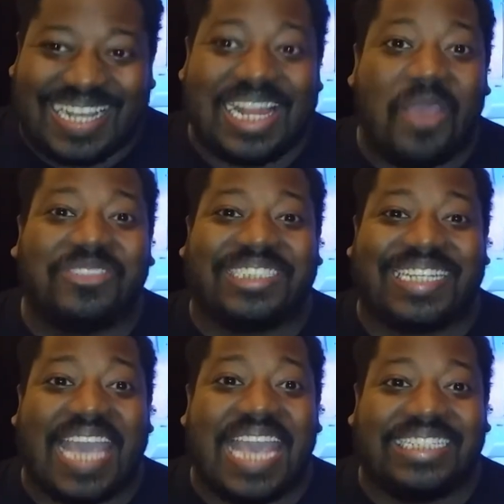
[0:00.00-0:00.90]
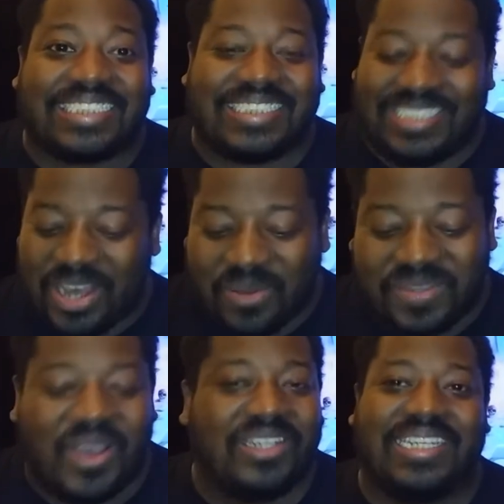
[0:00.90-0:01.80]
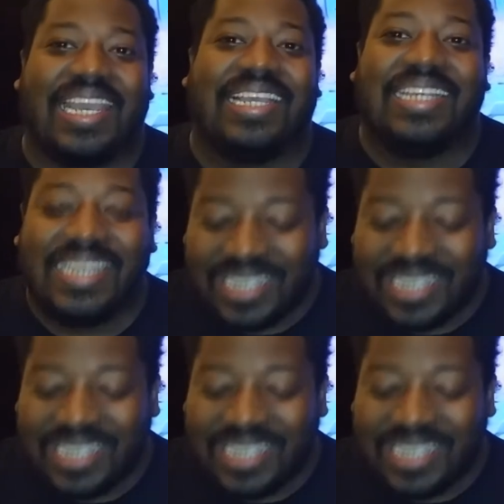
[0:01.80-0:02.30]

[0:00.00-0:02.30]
Close the gates. No, beyond the gate.